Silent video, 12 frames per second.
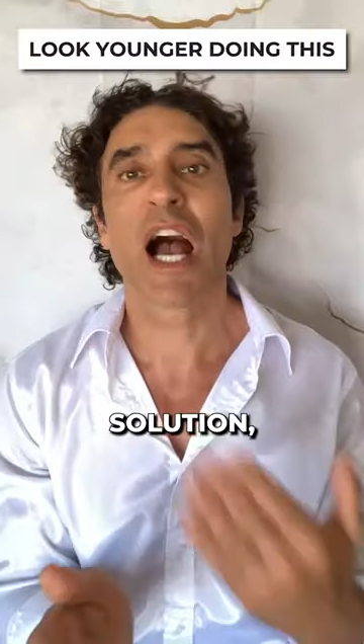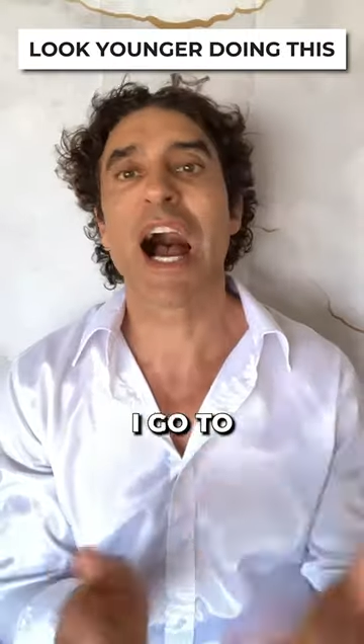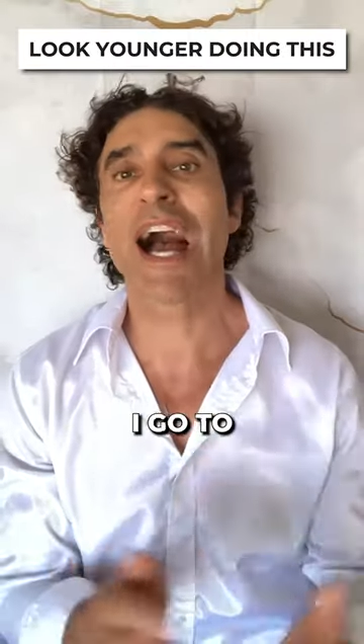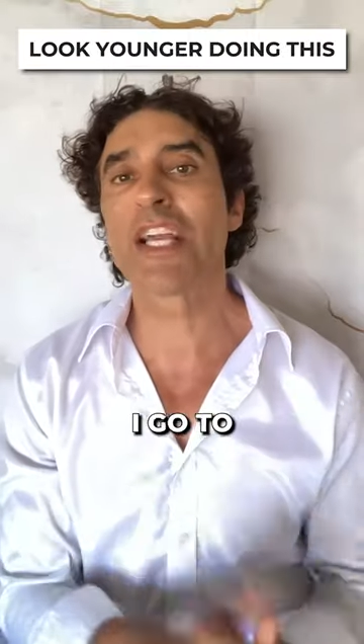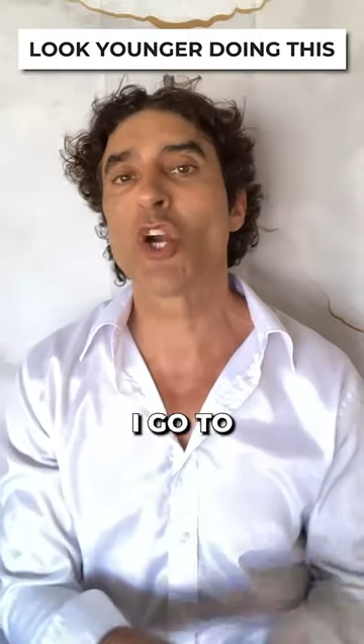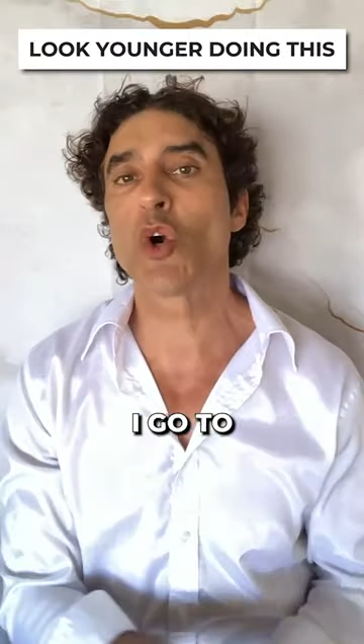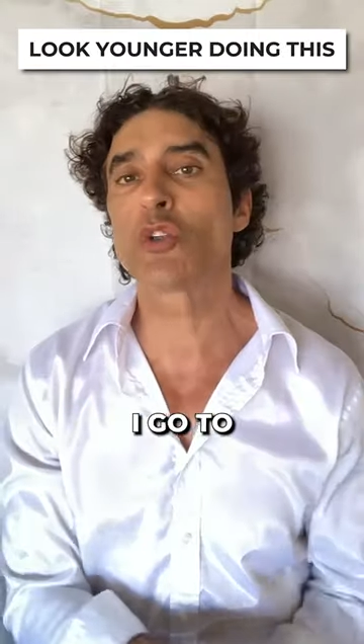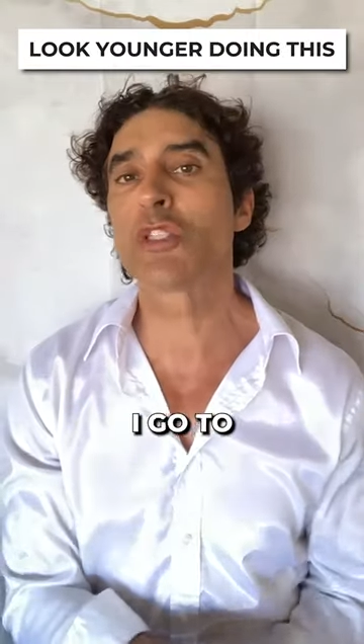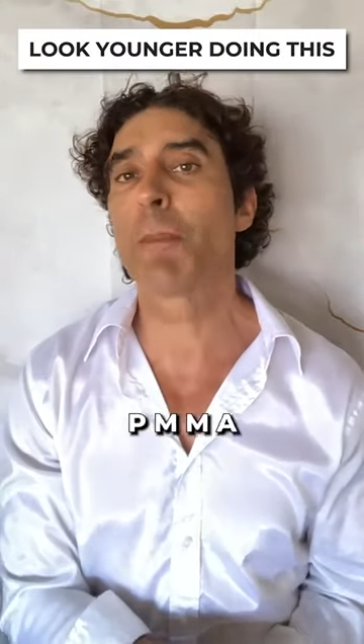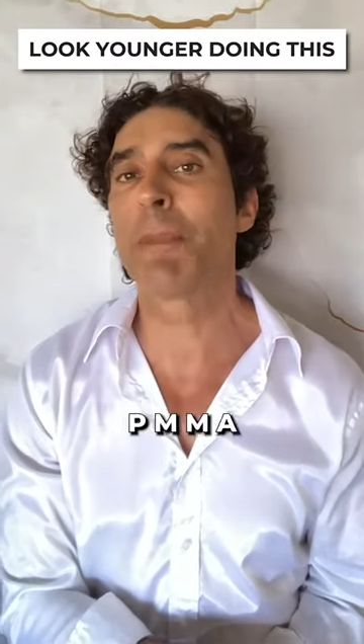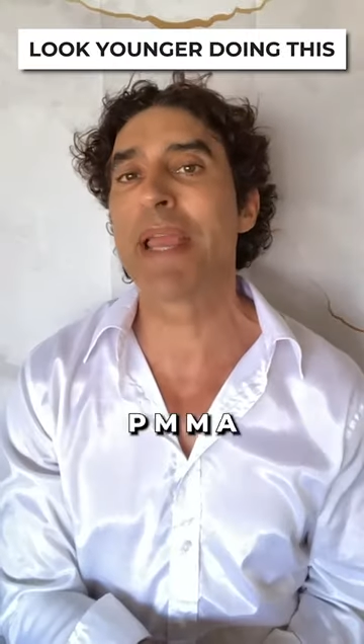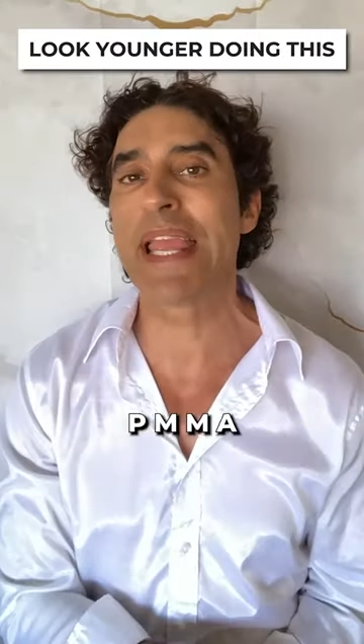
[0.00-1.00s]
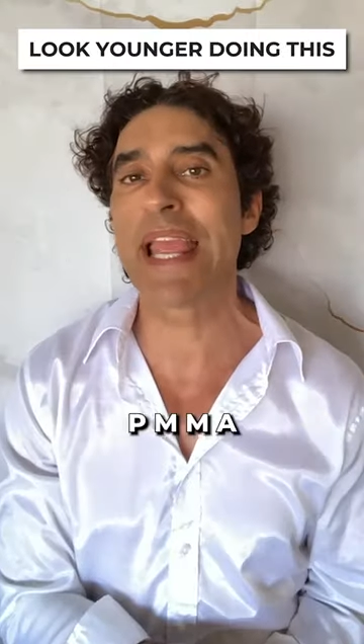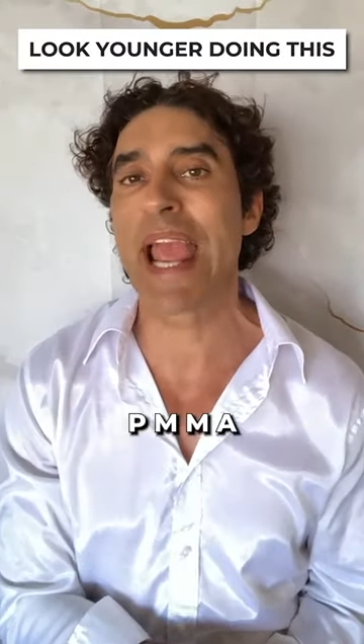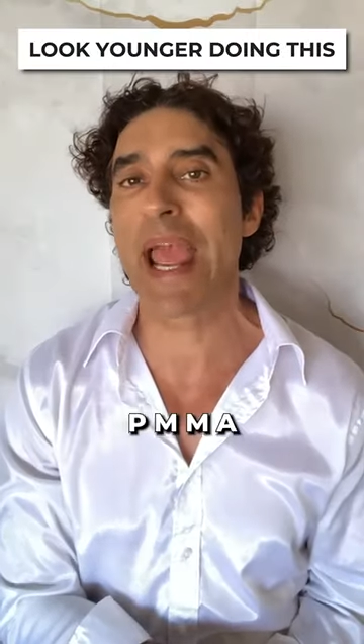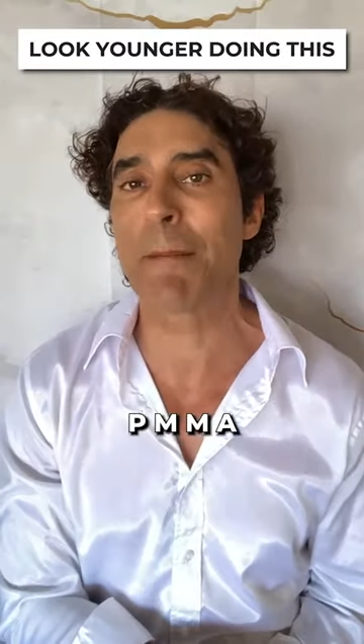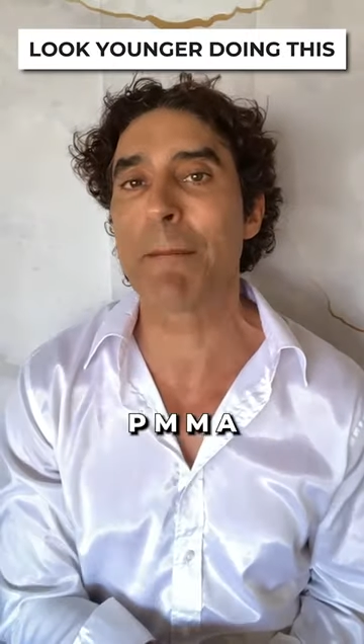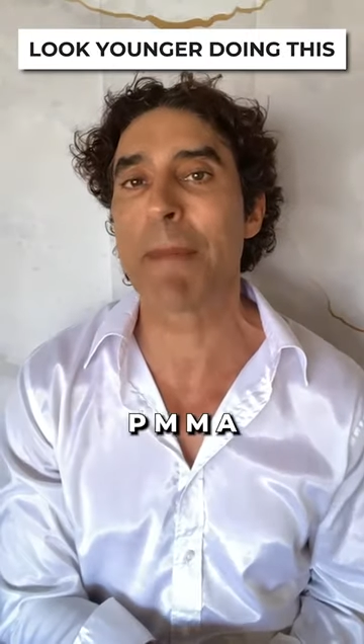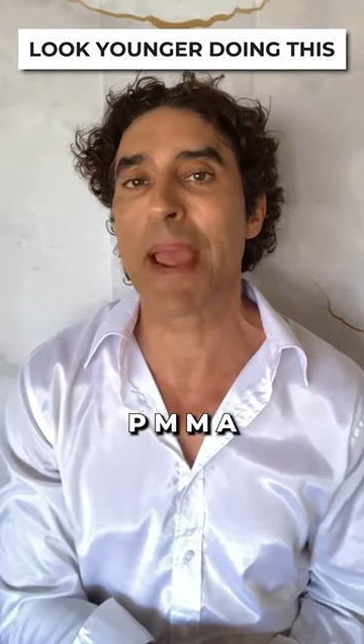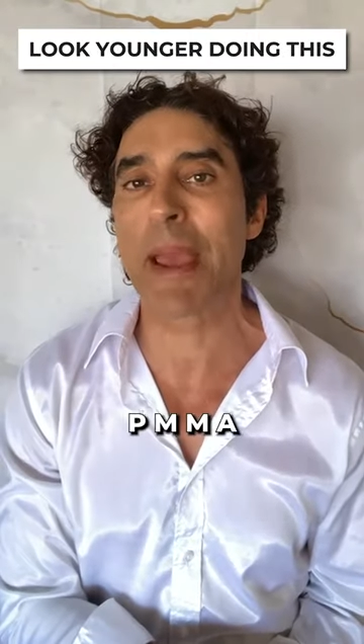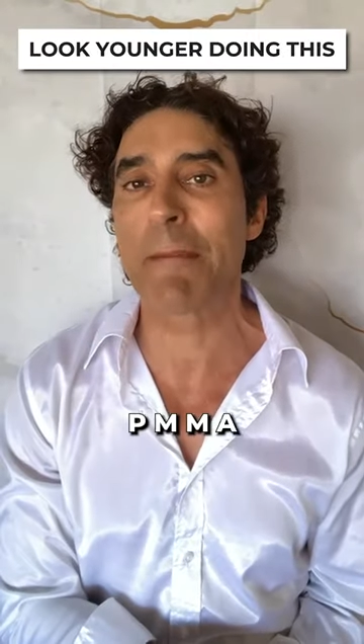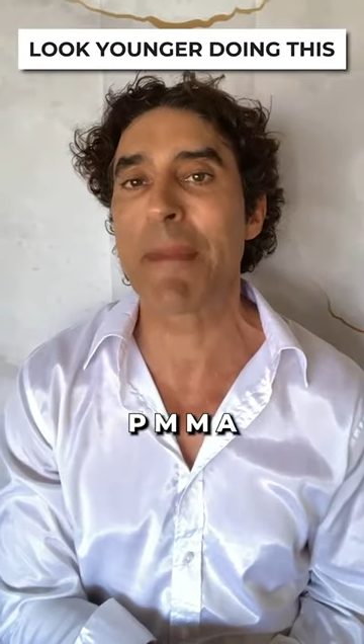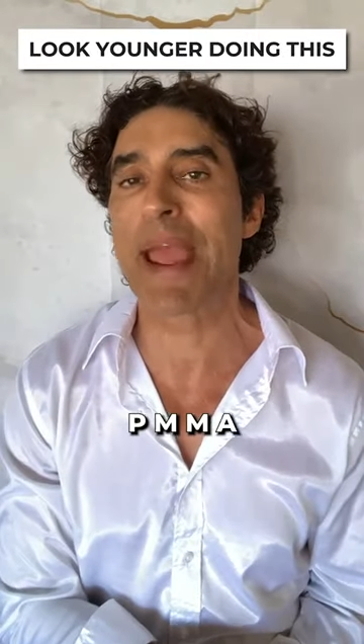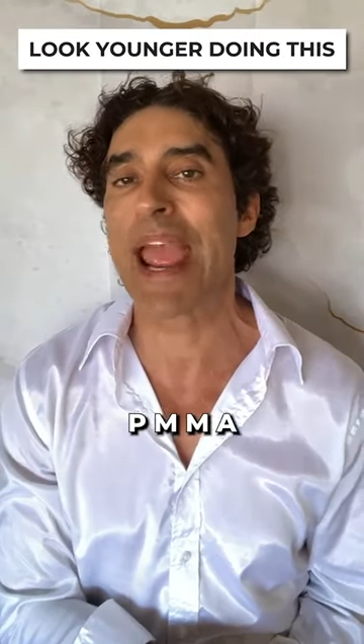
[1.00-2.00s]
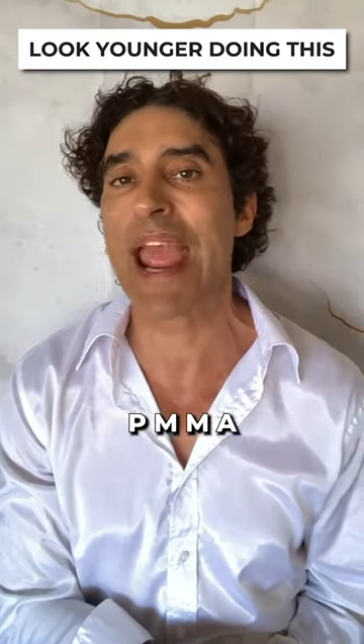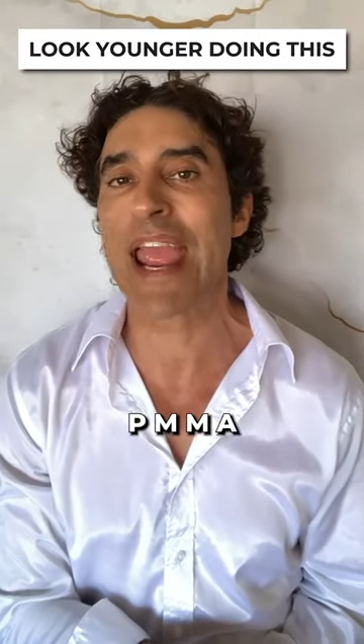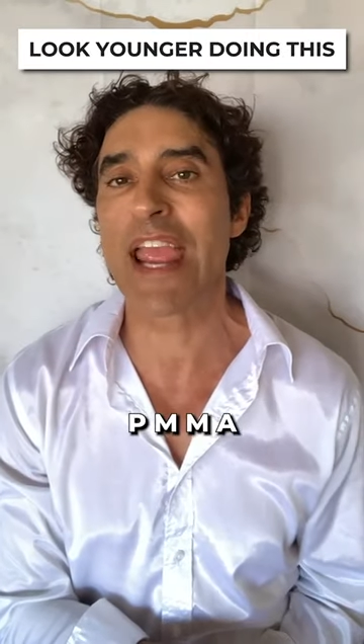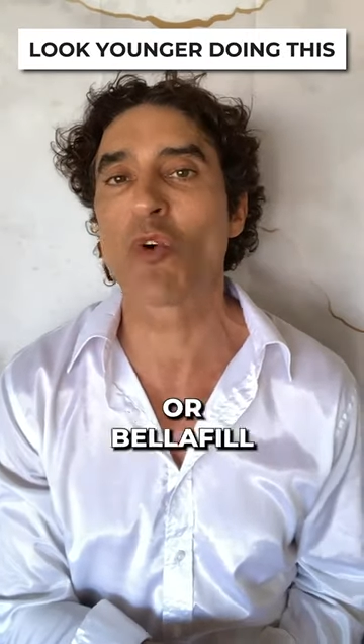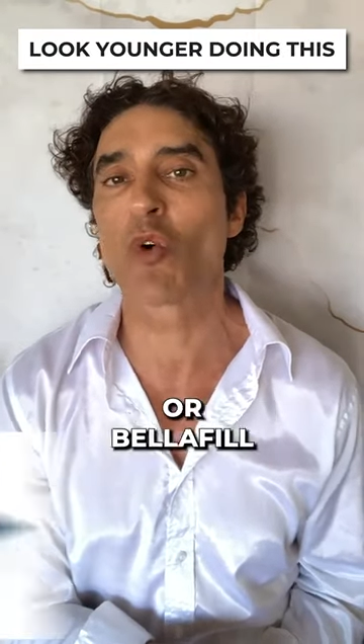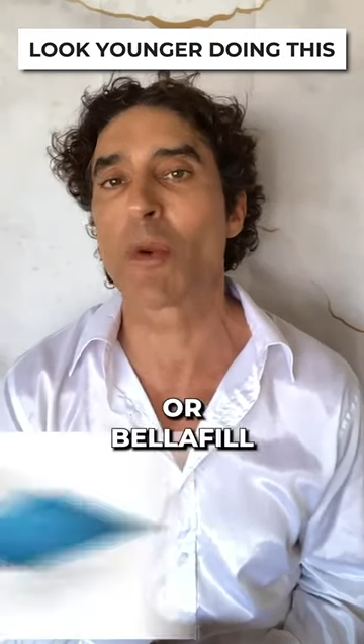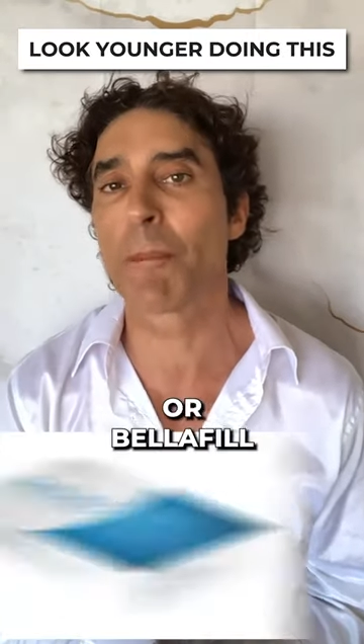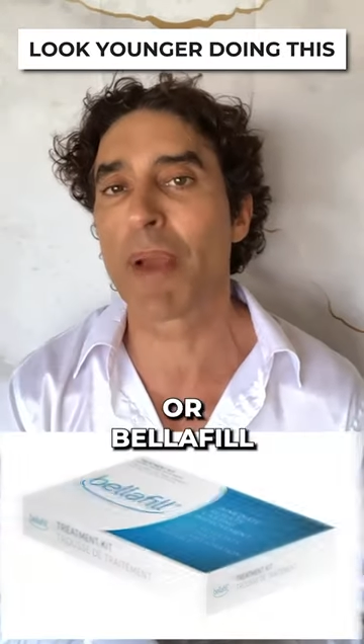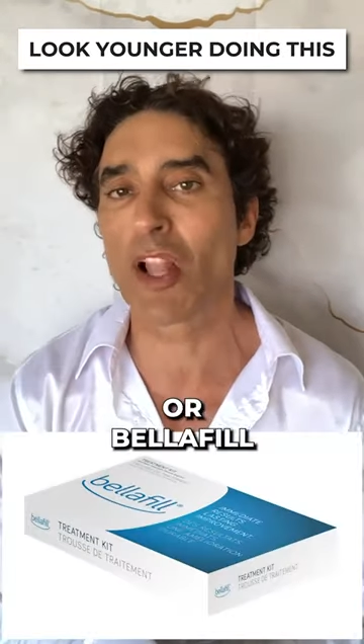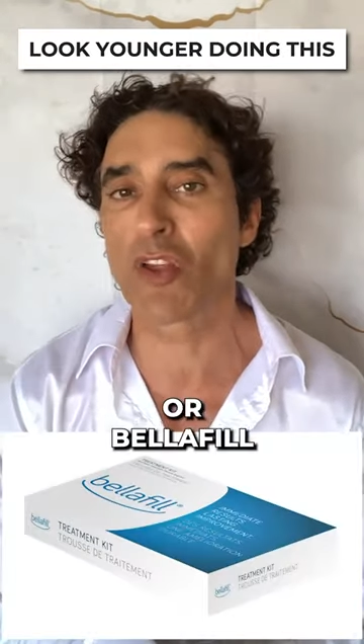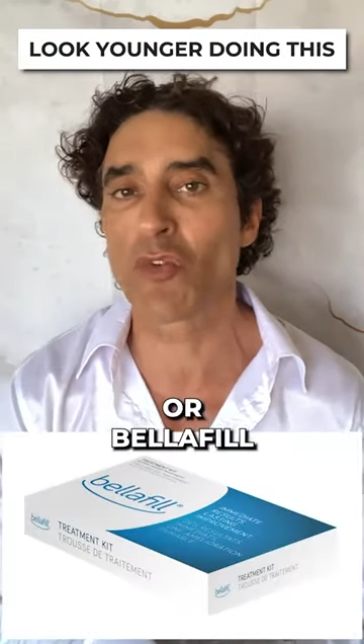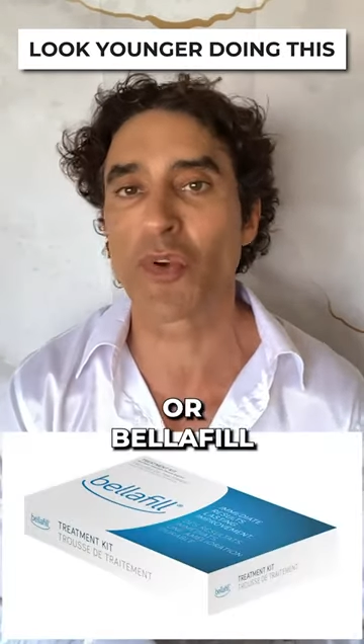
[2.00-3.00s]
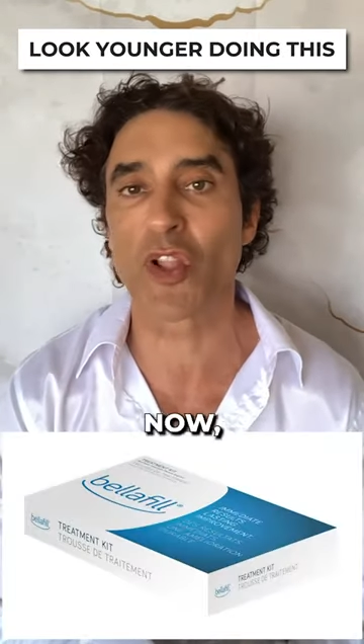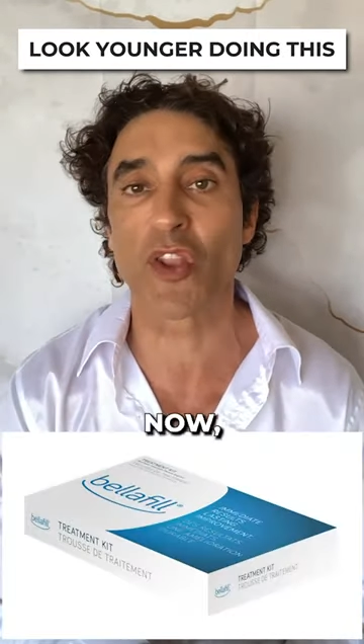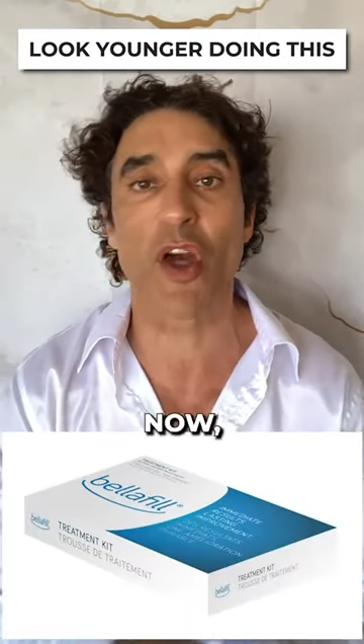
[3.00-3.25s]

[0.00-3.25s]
I go to PMMA or Bellafill.